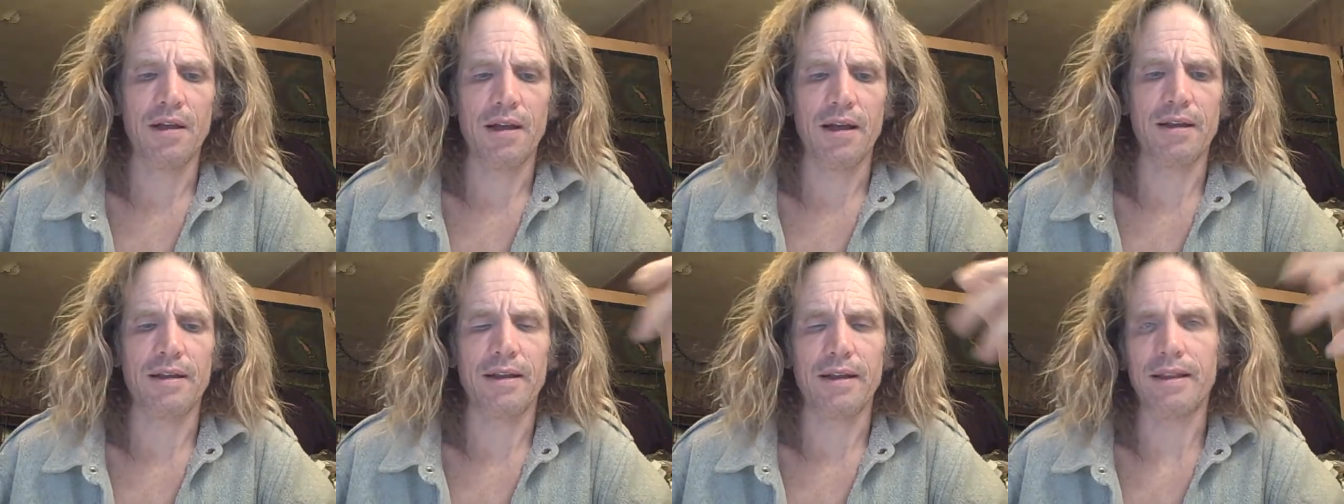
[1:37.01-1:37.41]

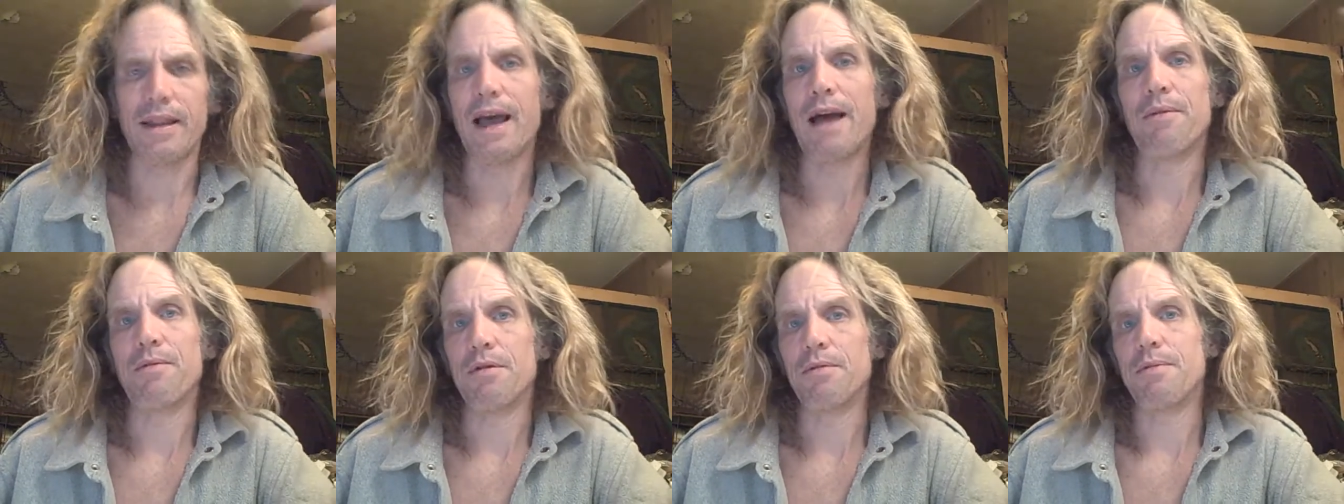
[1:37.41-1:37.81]
and
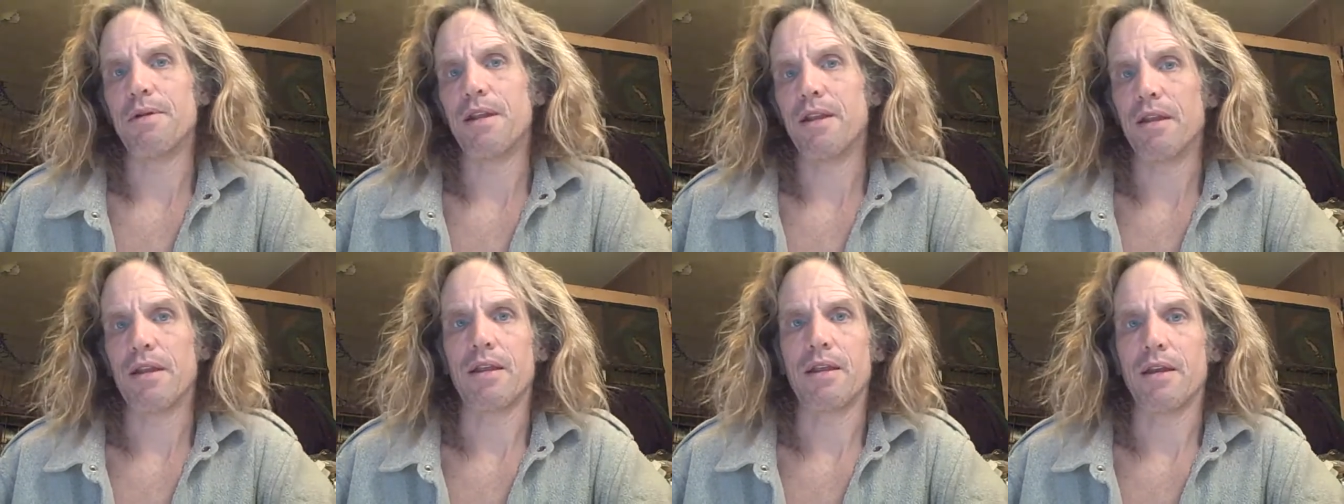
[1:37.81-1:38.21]
that would be
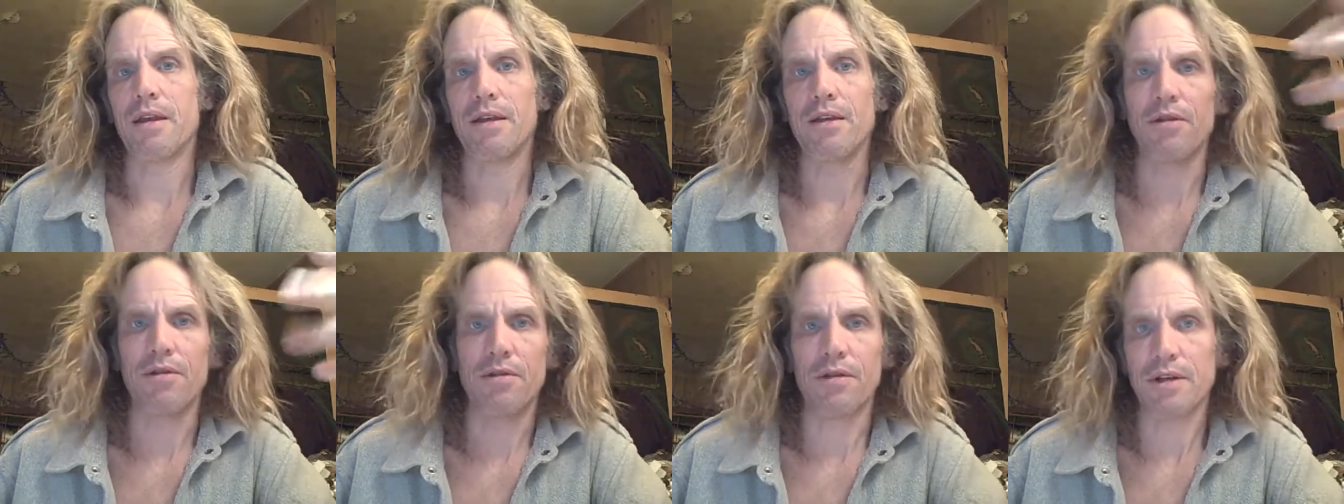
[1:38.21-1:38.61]
the
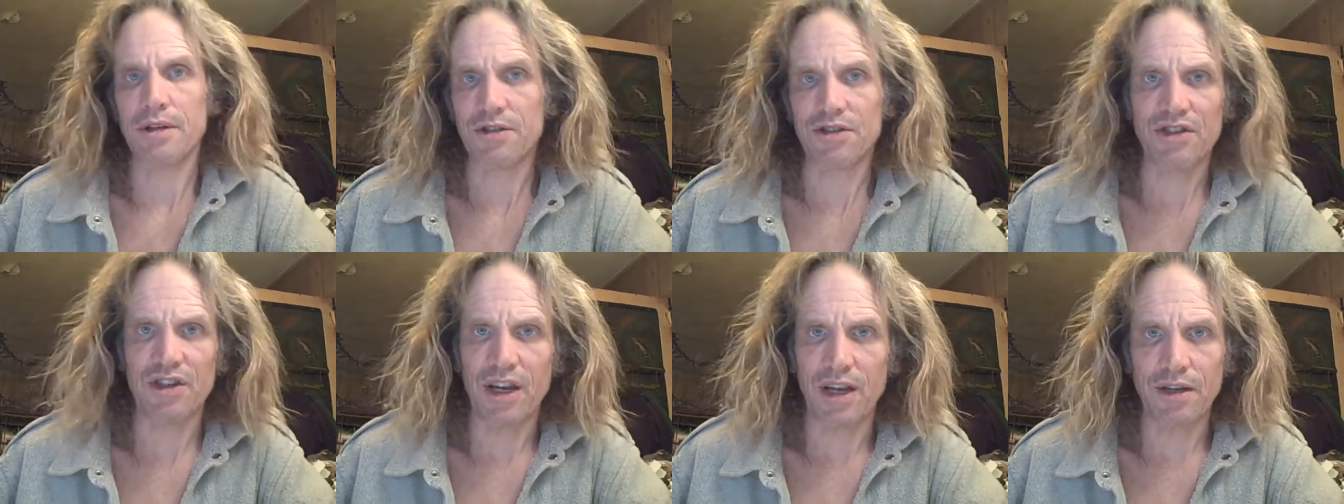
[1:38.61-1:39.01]
thing you're
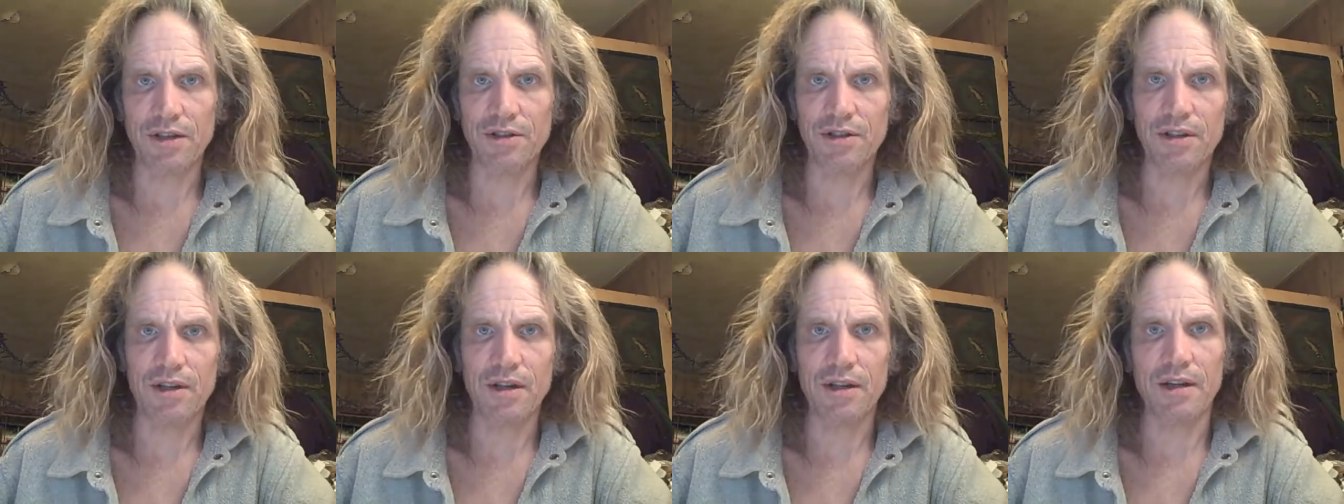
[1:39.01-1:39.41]

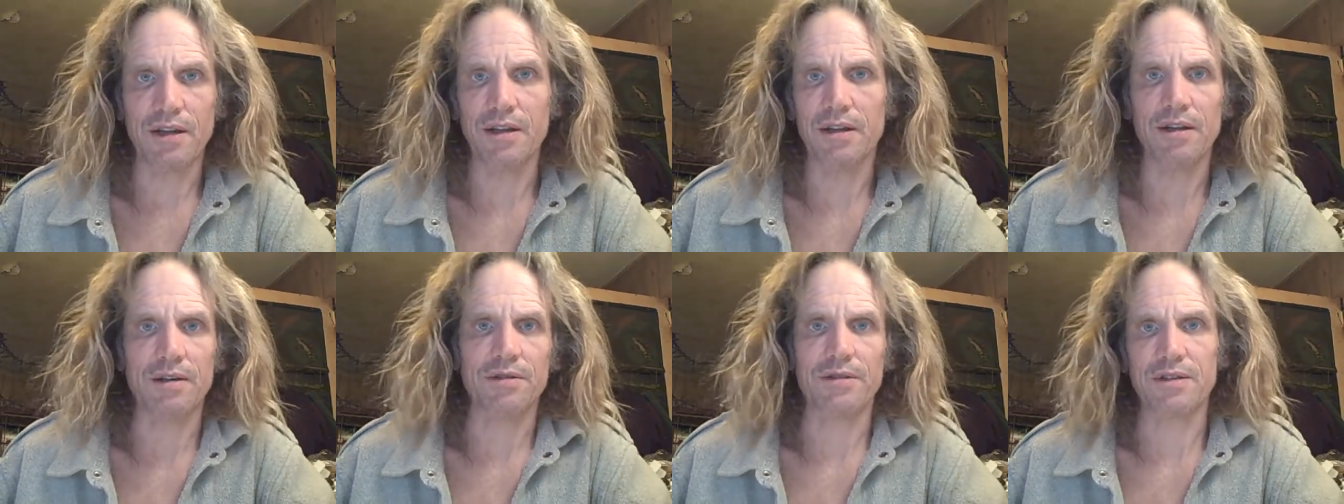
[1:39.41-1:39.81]
exchanging,
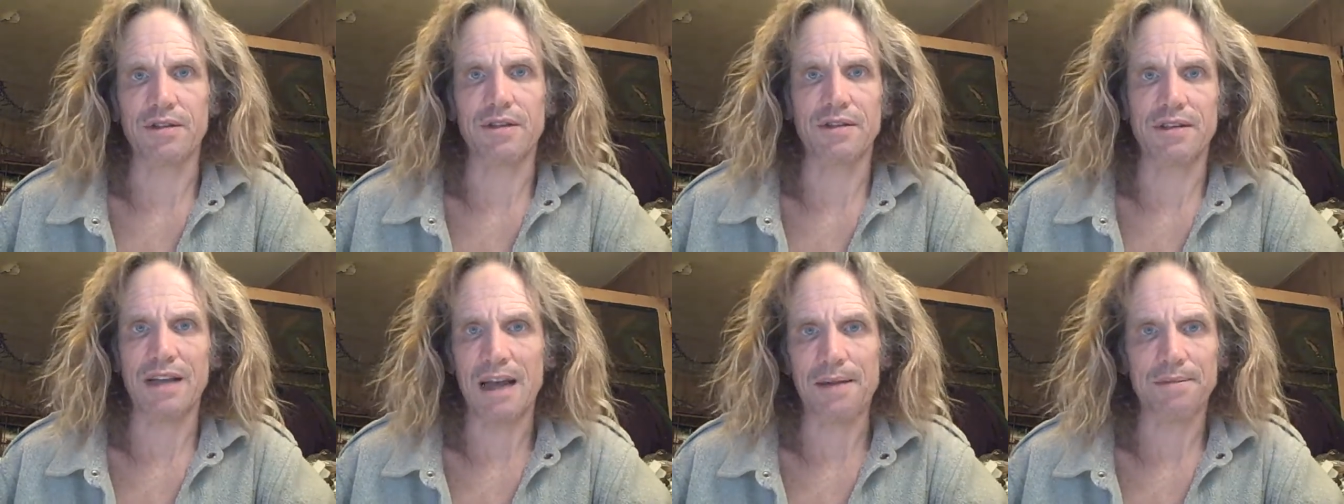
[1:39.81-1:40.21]
and there's
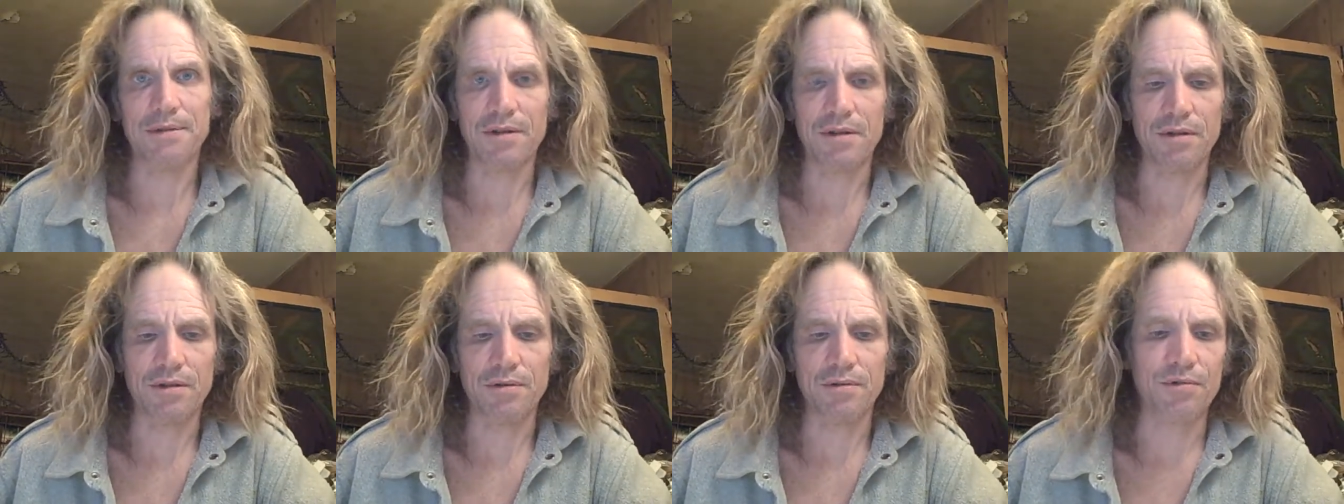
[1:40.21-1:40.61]
these
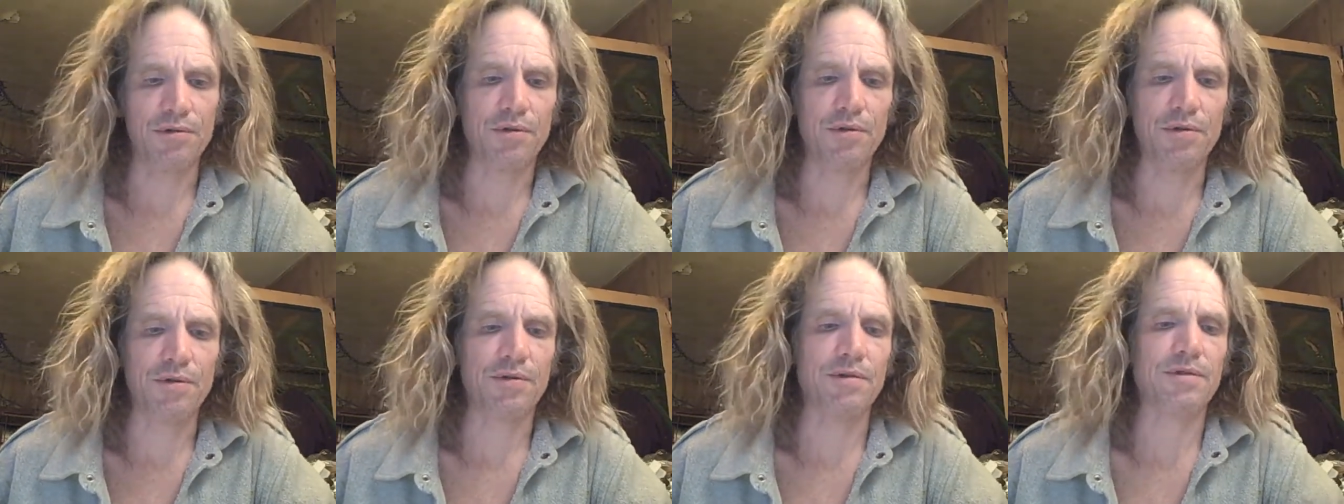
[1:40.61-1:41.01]
absolute
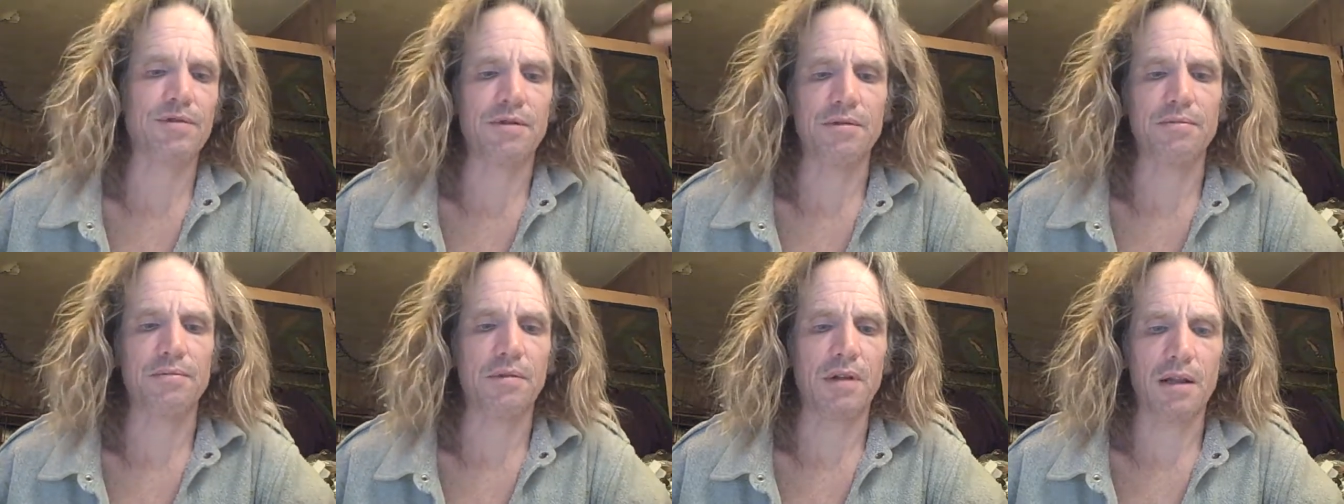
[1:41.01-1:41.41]
rules
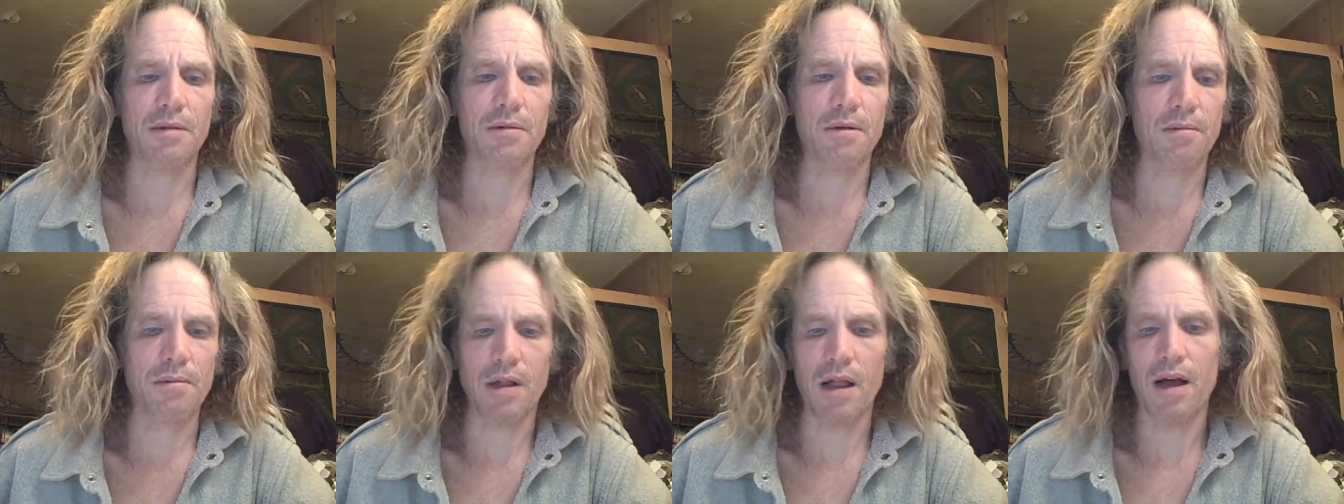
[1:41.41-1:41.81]
and blah
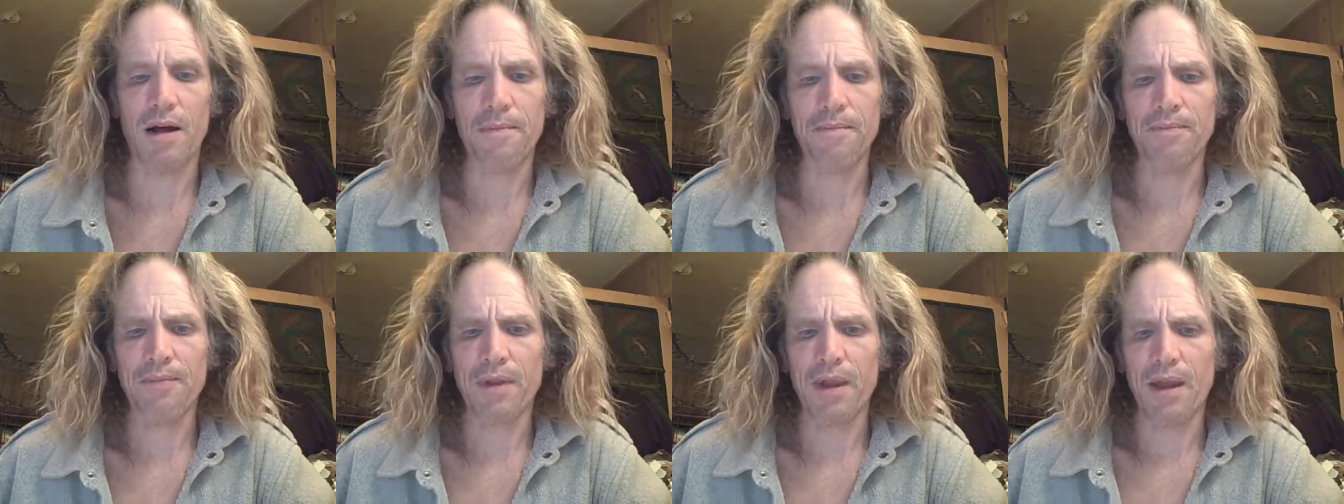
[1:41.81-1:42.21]
blah blah.
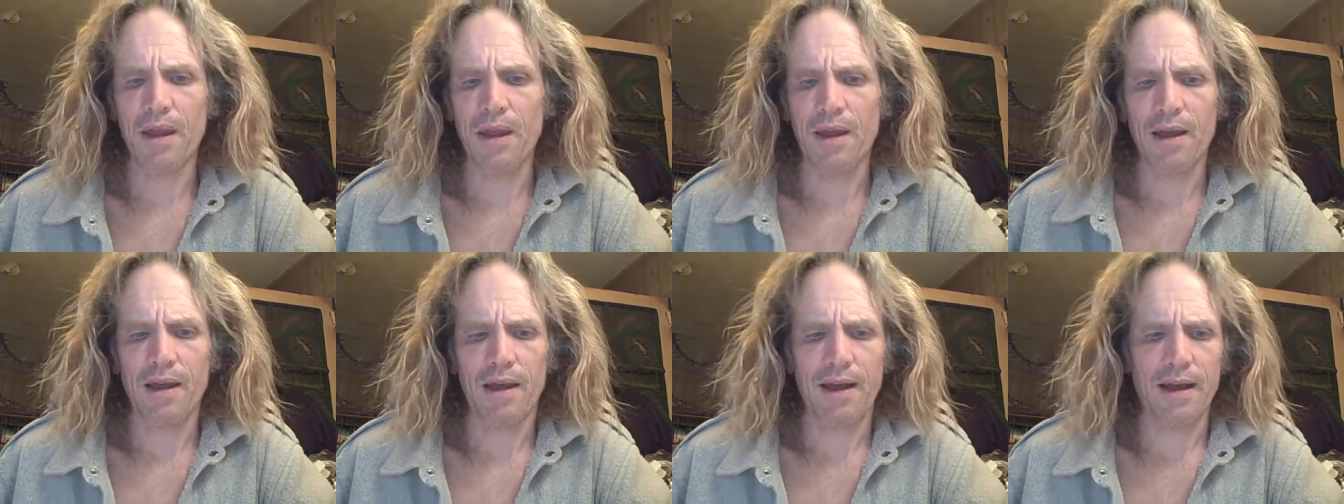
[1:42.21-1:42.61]

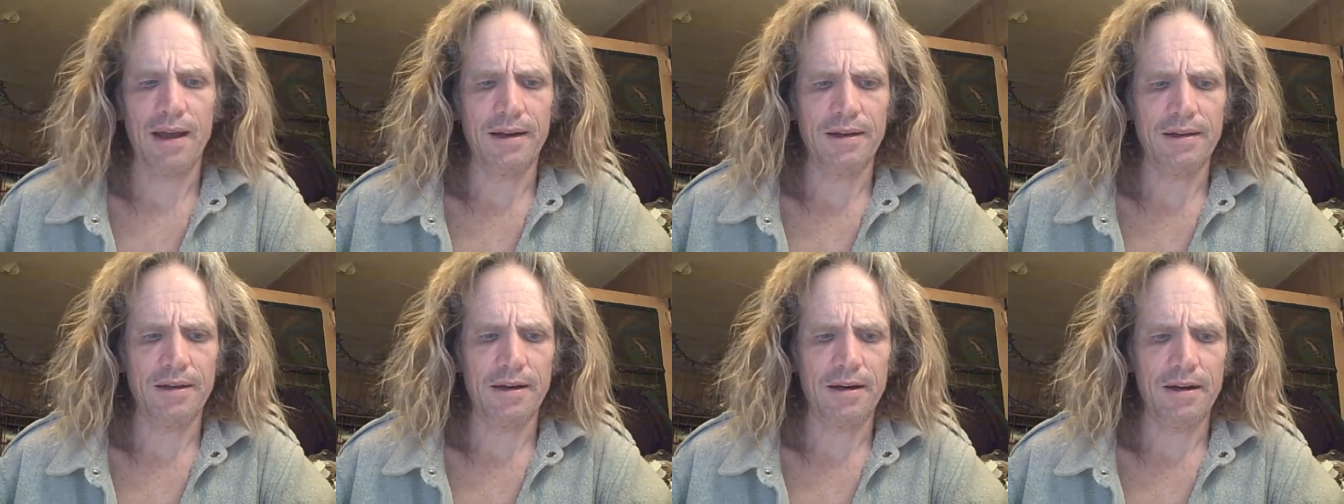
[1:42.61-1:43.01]

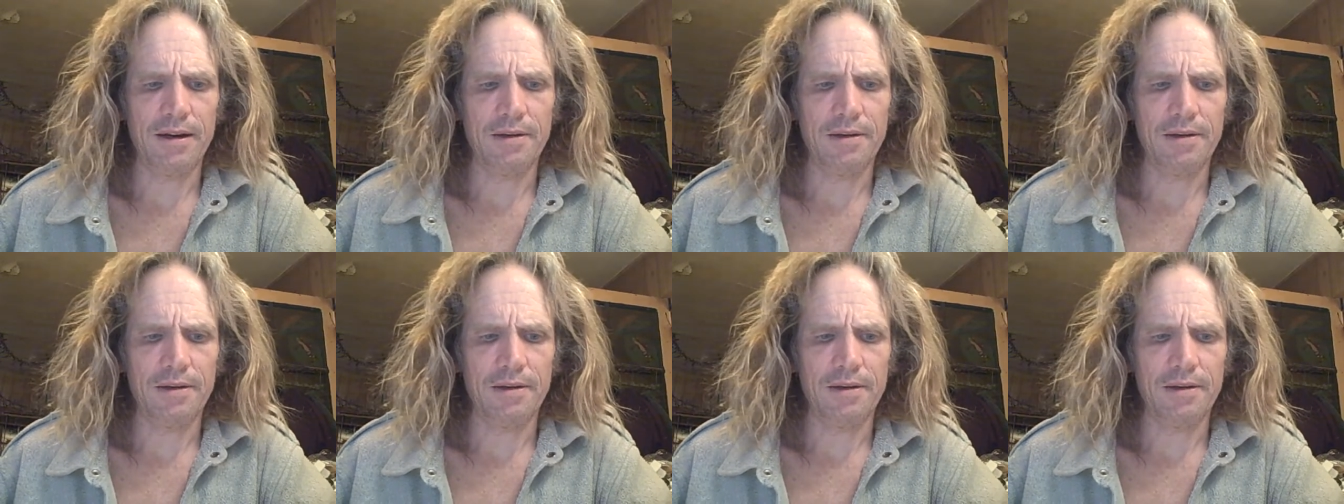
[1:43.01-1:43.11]
And